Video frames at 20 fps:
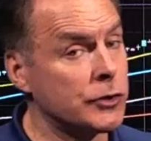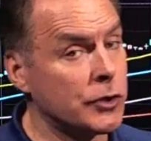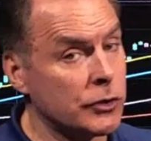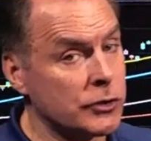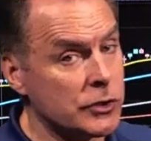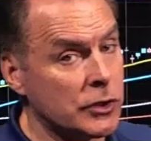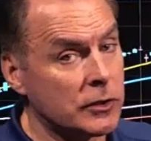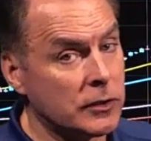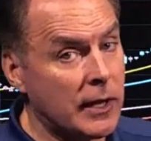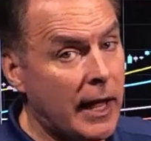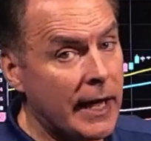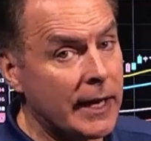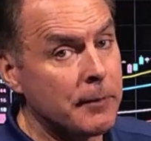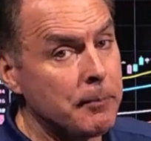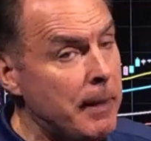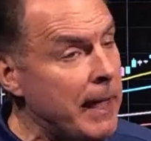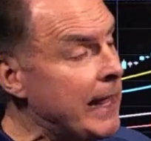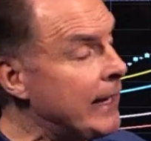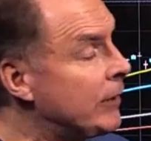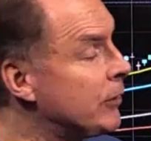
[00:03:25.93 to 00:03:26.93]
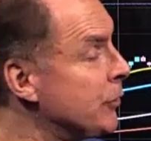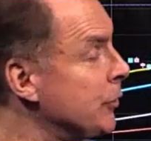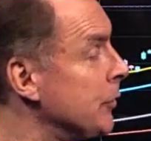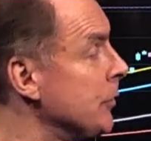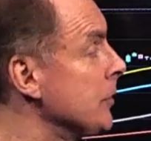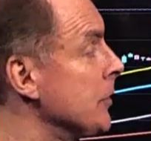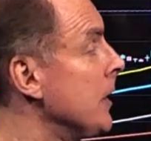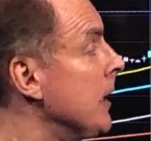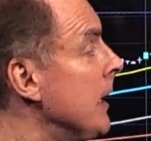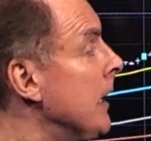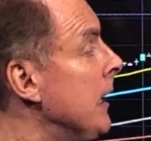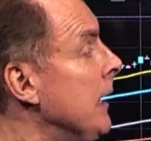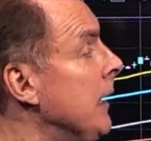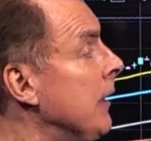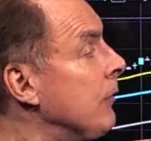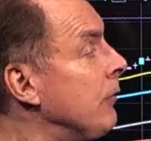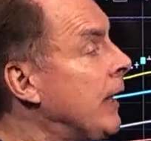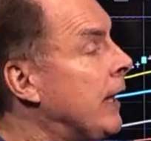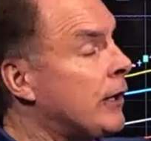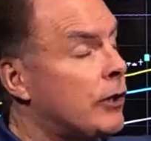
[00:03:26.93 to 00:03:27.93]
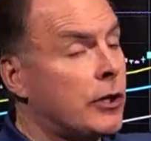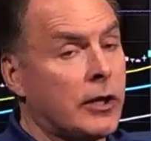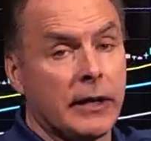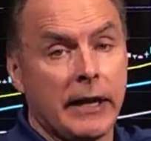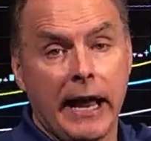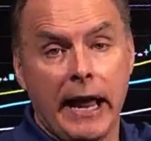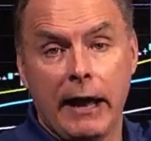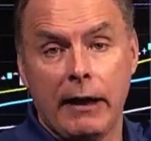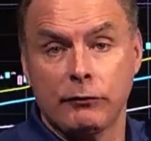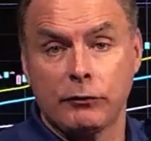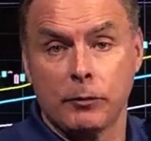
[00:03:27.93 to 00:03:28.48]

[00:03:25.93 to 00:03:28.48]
So there's a lot of managers that are going to have